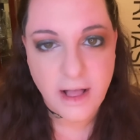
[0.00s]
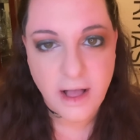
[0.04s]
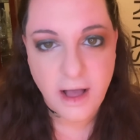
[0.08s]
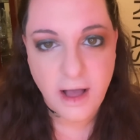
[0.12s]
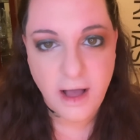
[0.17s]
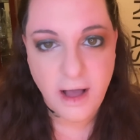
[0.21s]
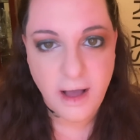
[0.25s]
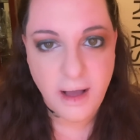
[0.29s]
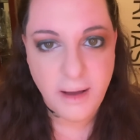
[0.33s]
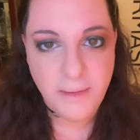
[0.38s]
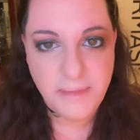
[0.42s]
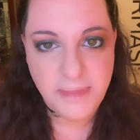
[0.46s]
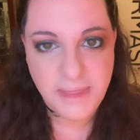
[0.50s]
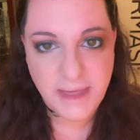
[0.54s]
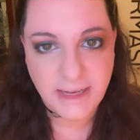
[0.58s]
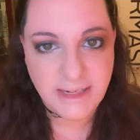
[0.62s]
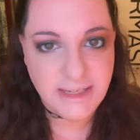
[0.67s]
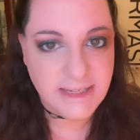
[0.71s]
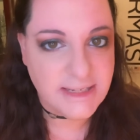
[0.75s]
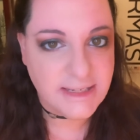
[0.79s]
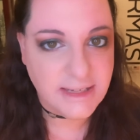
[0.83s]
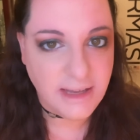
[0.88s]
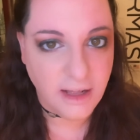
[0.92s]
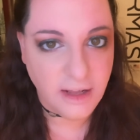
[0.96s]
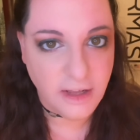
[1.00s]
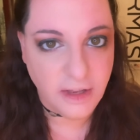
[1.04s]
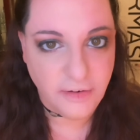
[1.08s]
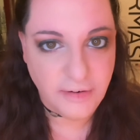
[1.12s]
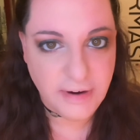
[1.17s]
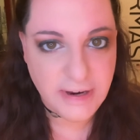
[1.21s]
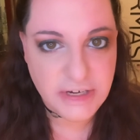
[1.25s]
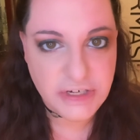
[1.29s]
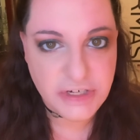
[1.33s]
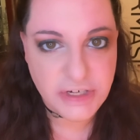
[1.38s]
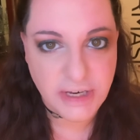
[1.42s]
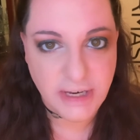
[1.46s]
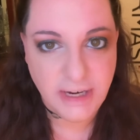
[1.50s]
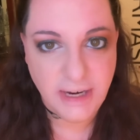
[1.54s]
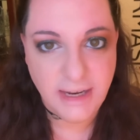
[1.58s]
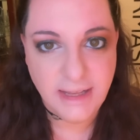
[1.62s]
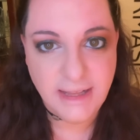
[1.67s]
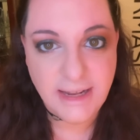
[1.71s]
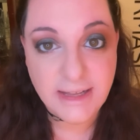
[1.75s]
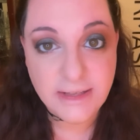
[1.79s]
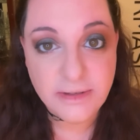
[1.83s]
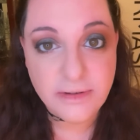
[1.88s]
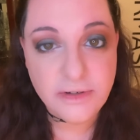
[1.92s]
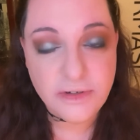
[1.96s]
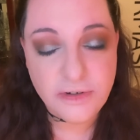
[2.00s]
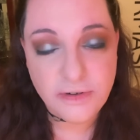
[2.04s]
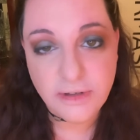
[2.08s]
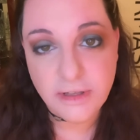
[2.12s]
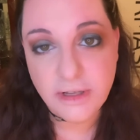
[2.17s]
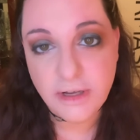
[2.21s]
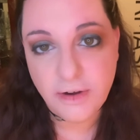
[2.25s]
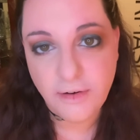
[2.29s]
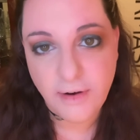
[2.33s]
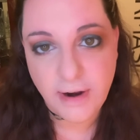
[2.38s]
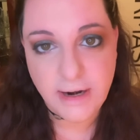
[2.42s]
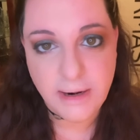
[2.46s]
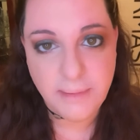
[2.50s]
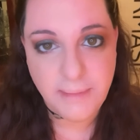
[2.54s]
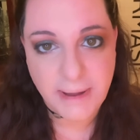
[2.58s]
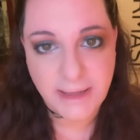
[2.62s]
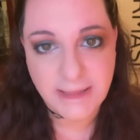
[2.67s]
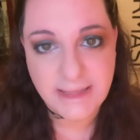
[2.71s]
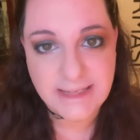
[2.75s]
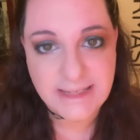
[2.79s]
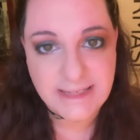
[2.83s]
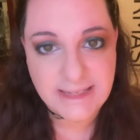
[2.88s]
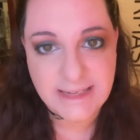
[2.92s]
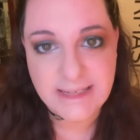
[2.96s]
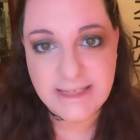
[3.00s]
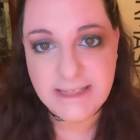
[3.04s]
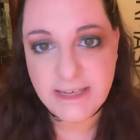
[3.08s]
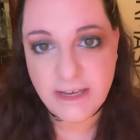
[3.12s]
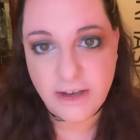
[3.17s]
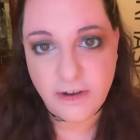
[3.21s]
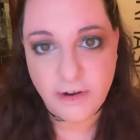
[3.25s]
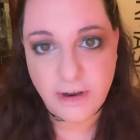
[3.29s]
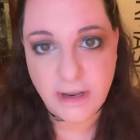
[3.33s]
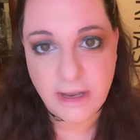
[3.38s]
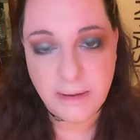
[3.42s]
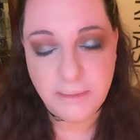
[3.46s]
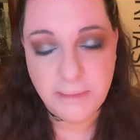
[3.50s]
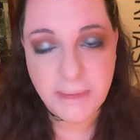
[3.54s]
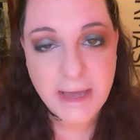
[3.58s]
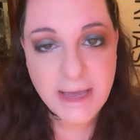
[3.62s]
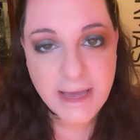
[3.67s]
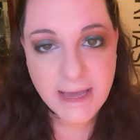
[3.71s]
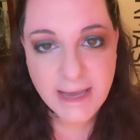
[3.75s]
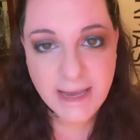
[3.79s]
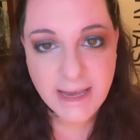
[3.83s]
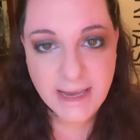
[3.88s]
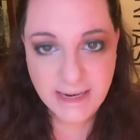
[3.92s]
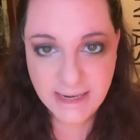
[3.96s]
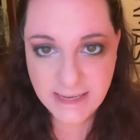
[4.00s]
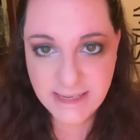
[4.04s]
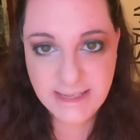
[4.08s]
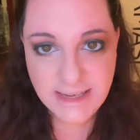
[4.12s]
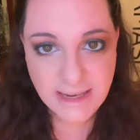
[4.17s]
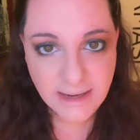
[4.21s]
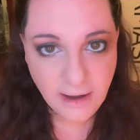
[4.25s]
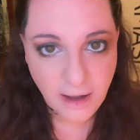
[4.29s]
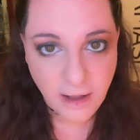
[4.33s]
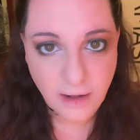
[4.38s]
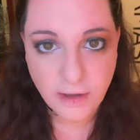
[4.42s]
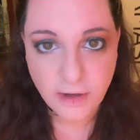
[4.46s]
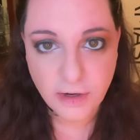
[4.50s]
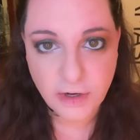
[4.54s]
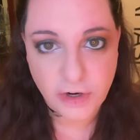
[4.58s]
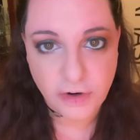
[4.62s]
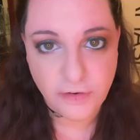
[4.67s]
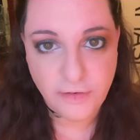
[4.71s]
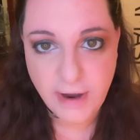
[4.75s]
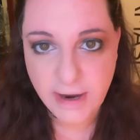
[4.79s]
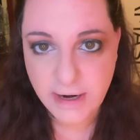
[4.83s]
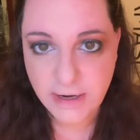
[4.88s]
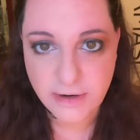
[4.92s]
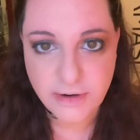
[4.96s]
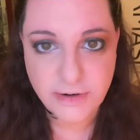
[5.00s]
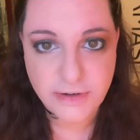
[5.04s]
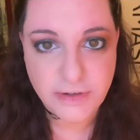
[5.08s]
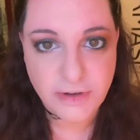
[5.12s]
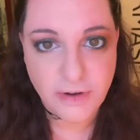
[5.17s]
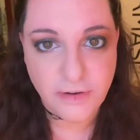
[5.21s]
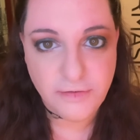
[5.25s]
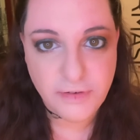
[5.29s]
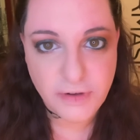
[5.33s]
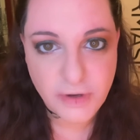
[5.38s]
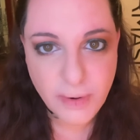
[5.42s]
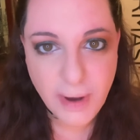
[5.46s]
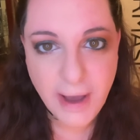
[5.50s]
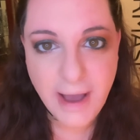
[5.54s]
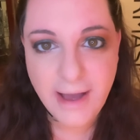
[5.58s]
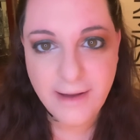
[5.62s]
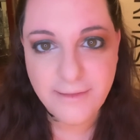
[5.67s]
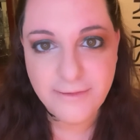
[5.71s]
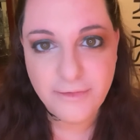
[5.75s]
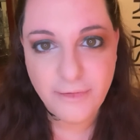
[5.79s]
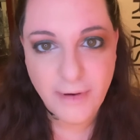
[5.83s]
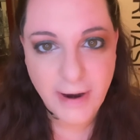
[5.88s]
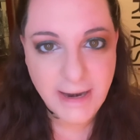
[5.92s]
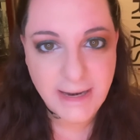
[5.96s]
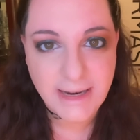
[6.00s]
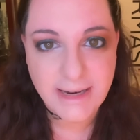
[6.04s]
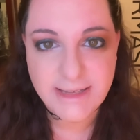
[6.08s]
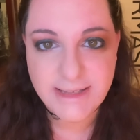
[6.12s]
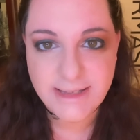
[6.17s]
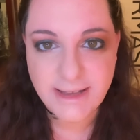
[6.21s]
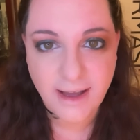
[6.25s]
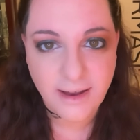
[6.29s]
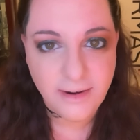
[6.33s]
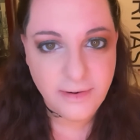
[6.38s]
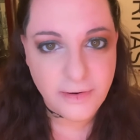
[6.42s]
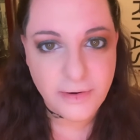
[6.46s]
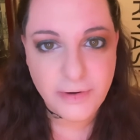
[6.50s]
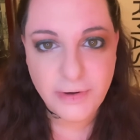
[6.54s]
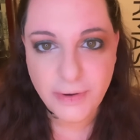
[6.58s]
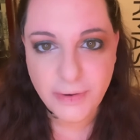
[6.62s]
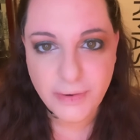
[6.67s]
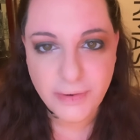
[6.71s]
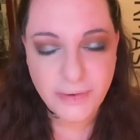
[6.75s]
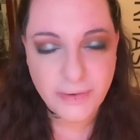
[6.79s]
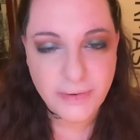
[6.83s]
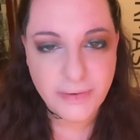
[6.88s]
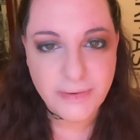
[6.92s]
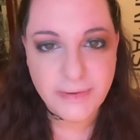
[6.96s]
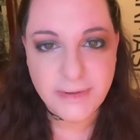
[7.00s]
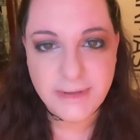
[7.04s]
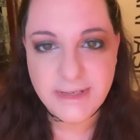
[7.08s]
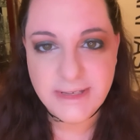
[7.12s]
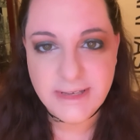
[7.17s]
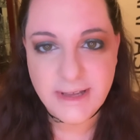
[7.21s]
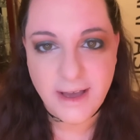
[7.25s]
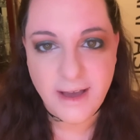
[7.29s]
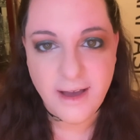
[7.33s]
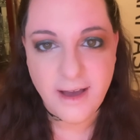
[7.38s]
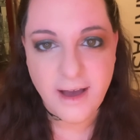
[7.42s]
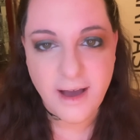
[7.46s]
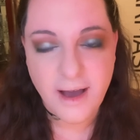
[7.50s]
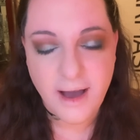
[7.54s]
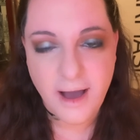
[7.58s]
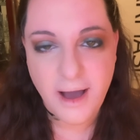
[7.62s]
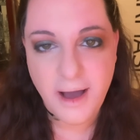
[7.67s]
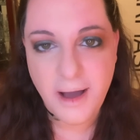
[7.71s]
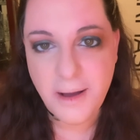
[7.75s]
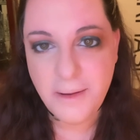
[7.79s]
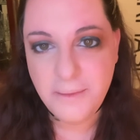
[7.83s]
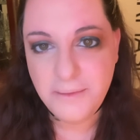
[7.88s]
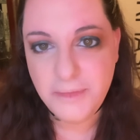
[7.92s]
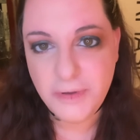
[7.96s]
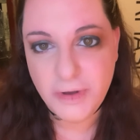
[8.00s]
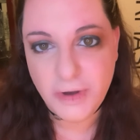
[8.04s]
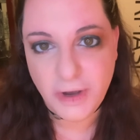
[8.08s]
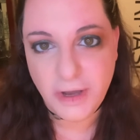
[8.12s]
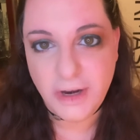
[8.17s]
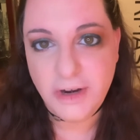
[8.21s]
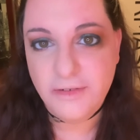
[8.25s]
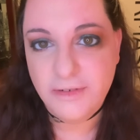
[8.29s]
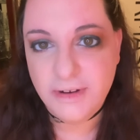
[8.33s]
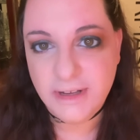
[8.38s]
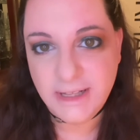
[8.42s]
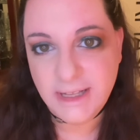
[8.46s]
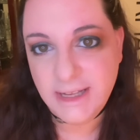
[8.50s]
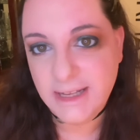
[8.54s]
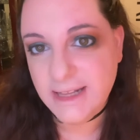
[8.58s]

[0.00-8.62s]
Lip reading: that discoloration. And that's what's really great about the CC cream. It is a color corrector. So if you have redness undertones, you're gonna really